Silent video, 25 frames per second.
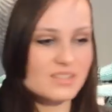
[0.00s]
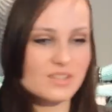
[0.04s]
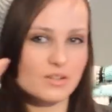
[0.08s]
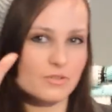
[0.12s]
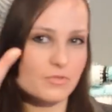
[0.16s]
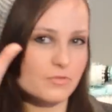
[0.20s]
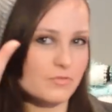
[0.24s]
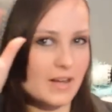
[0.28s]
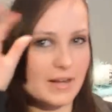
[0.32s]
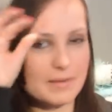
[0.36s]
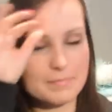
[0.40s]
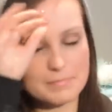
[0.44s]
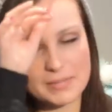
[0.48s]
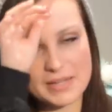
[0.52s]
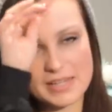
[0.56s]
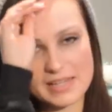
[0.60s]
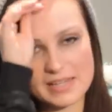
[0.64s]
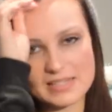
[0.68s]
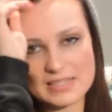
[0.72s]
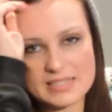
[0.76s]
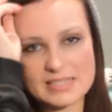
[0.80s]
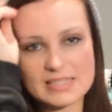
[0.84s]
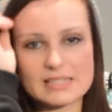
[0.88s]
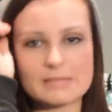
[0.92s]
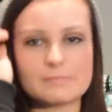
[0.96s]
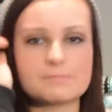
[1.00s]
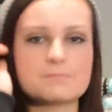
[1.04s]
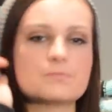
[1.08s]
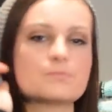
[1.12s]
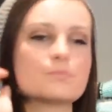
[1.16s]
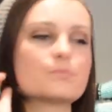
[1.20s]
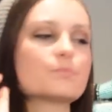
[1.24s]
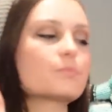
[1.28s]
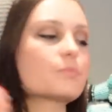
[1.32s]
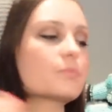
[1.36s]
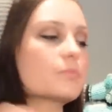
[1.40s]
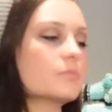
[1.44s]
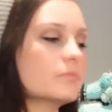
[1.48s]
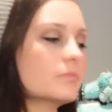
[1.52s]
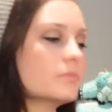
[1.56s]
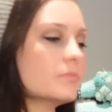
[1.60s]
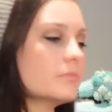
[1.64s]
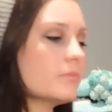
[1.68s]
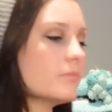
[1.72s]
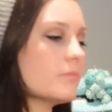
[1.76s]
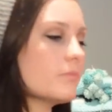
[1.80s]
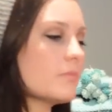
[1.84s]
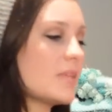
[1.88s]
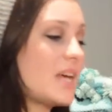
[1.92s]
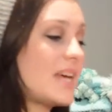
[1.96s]
a little fun piece.
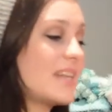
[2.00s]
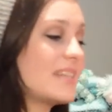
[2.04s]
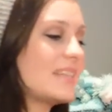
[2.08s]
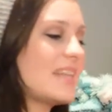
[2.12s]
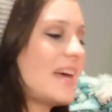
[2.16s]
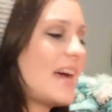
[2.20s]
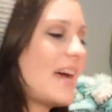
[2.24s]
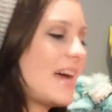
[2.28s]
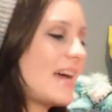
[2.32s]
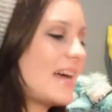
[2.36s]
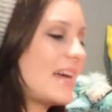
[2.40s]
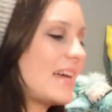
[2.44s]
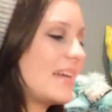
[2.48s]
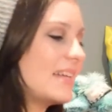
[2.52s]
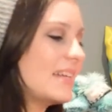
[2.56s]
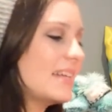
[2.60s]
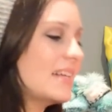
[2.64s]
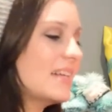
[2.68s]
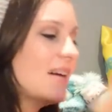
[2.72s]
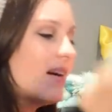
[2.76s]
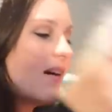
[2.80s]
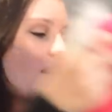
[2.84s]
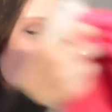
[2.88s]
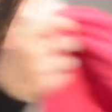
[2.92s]
And then